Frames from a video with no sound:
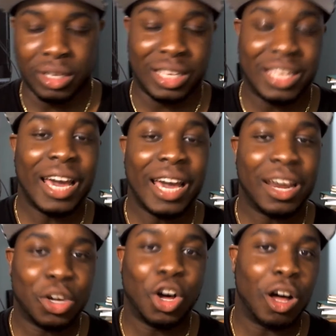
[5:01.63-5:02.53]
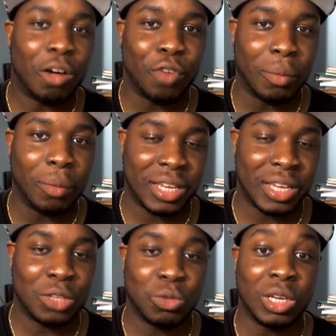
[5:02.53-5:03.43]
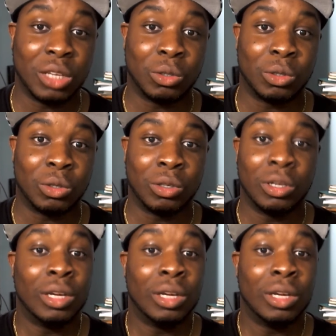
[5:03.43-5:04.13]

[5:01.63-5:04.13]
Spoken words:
he got a call from Sakazuki to